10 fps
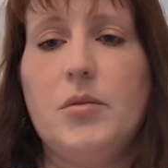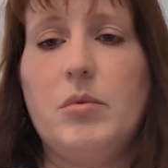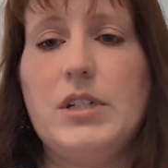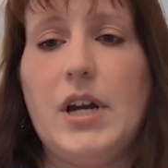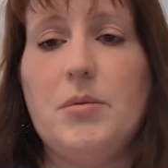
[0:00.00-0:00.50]

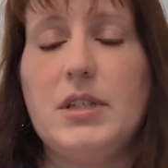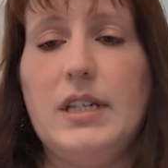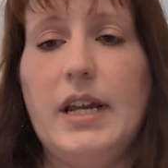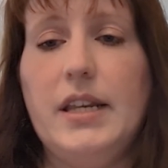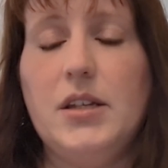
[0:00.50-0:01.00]
which I was
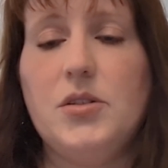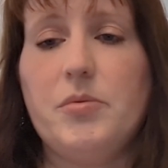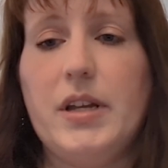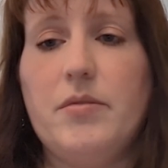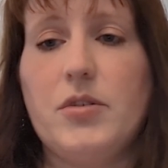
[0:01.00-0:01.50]
intending to
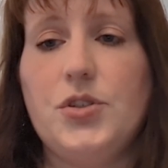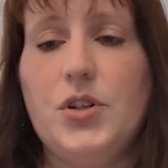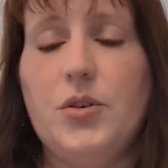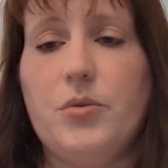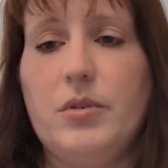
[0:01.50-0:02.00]
read for
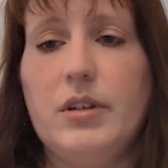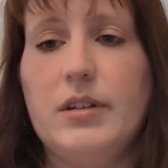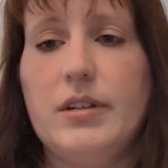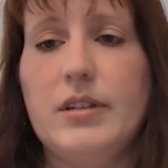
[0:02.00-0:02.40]
June,